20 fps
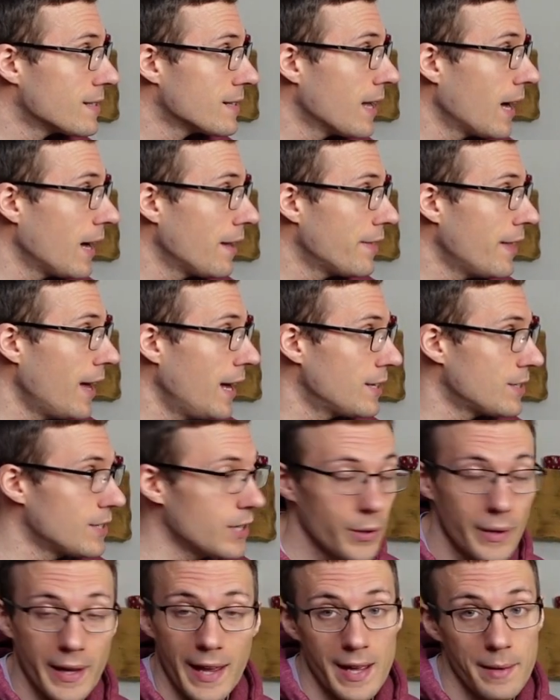that there's
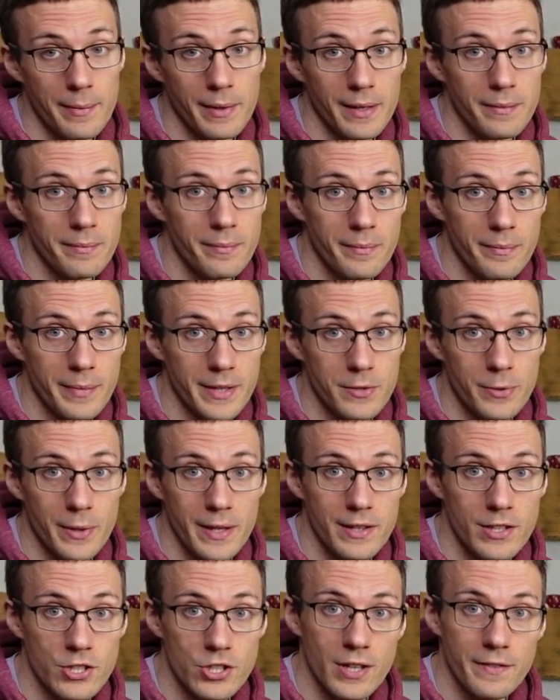no cabling
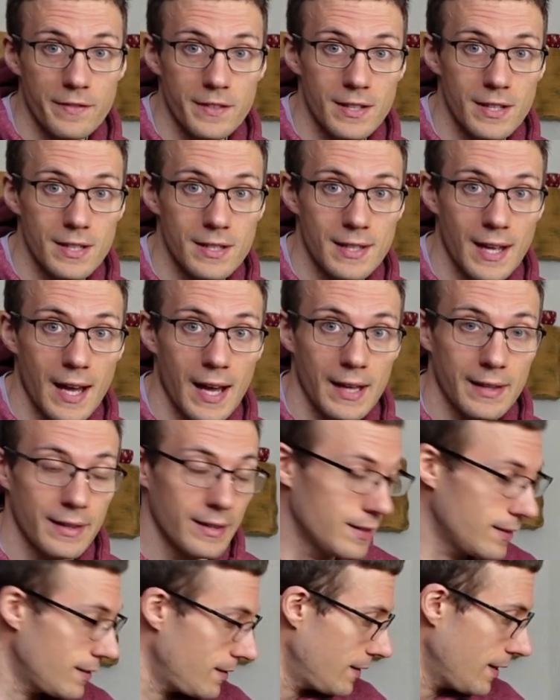between the shifters
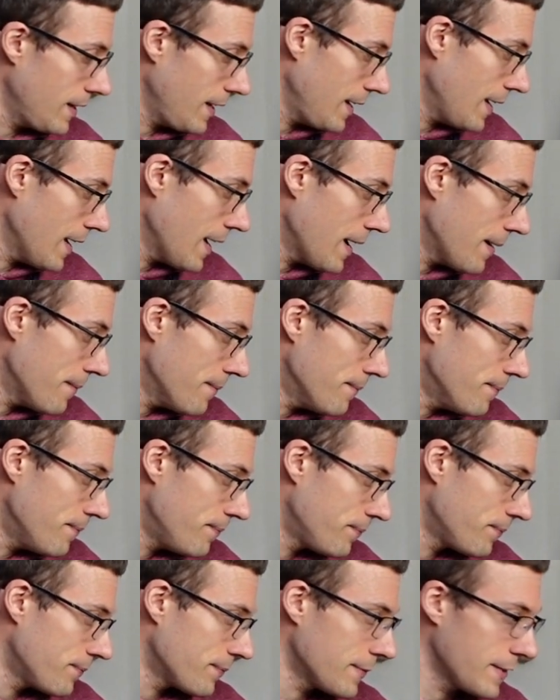and the
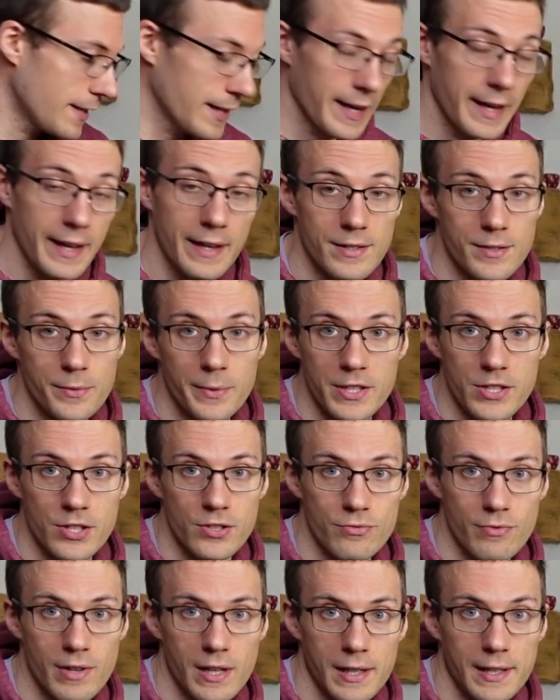gears, which
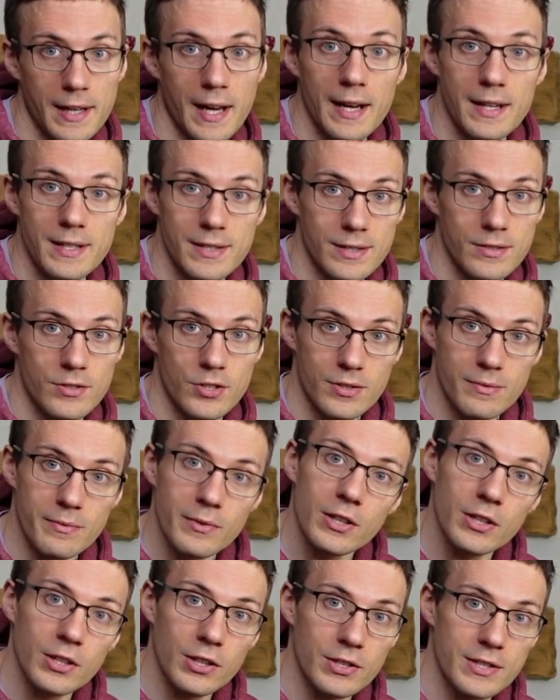is really nice. Just
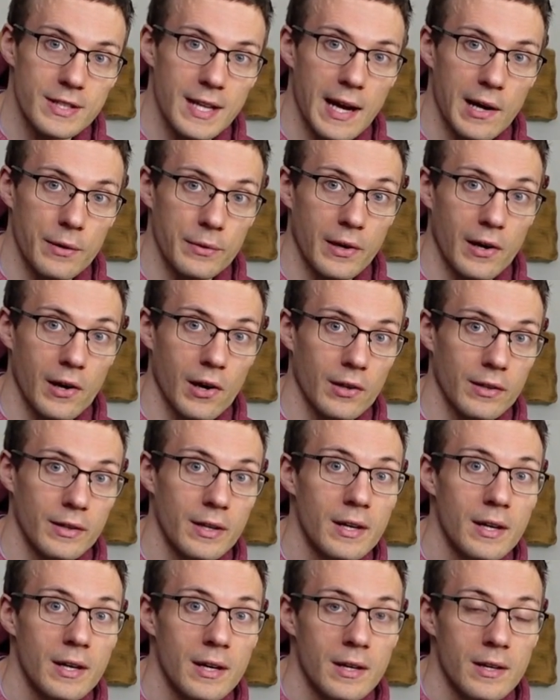cuts down on
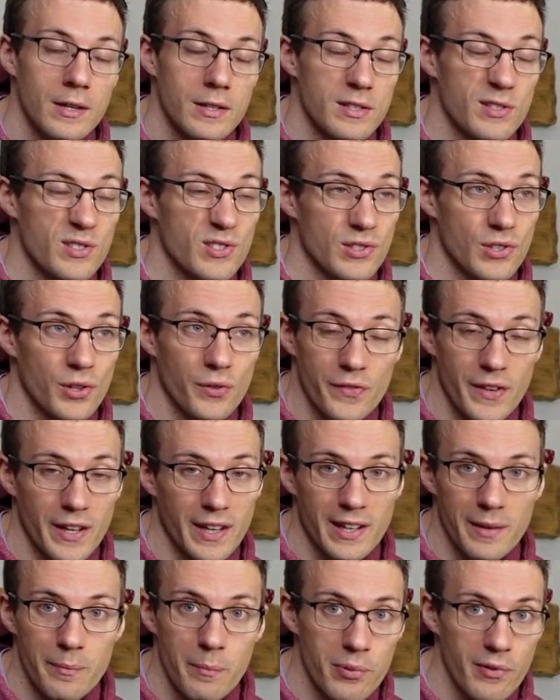stuff
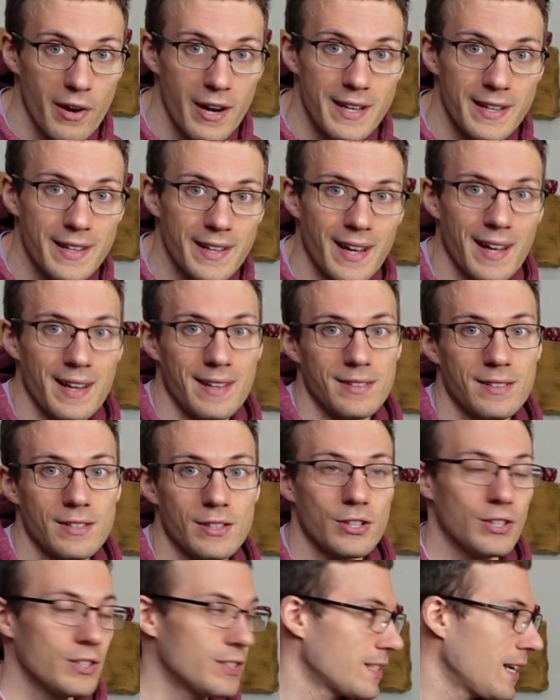that can break and
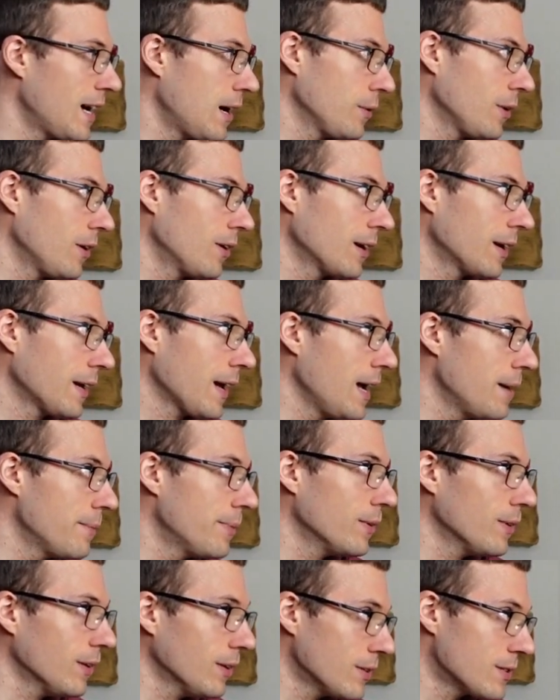cuts down on
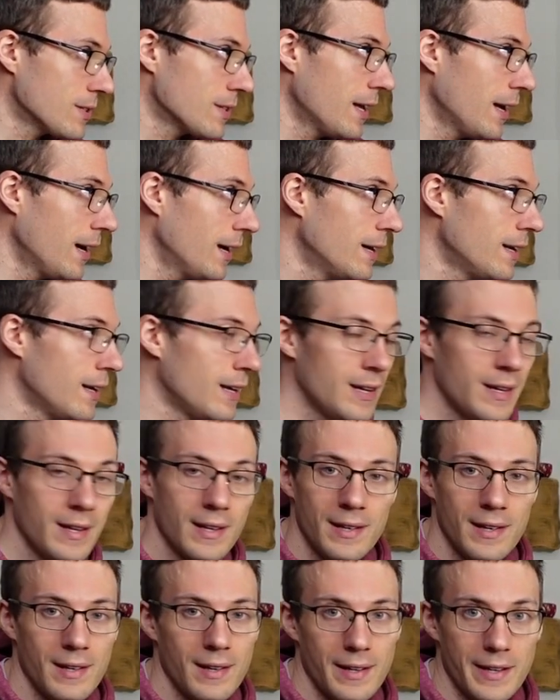cables that,
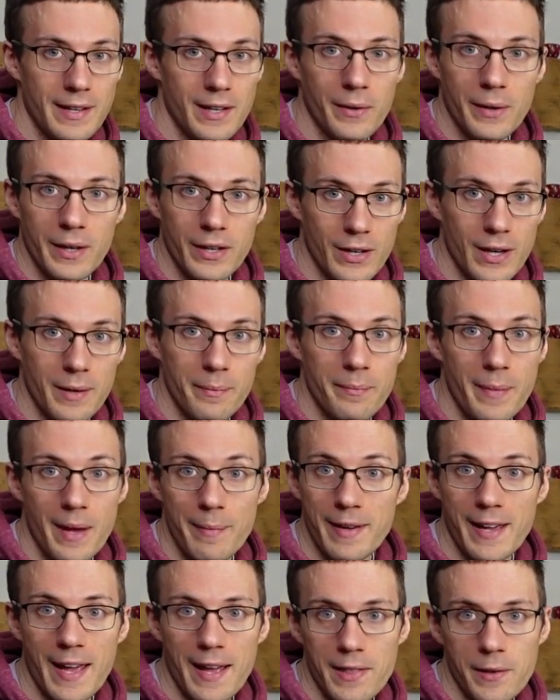you know, are going to
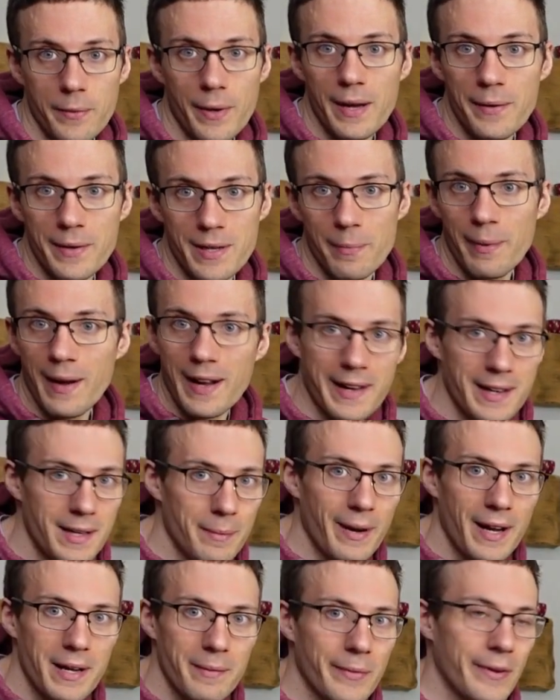maybe get in the way when you're packing a
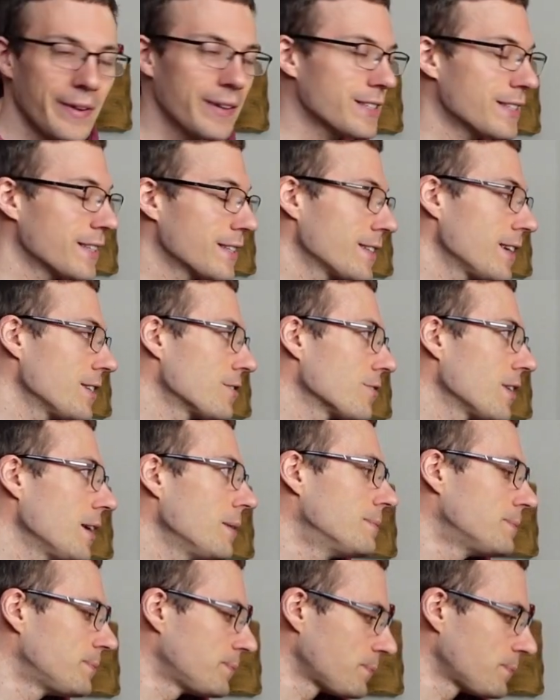bike box, etc.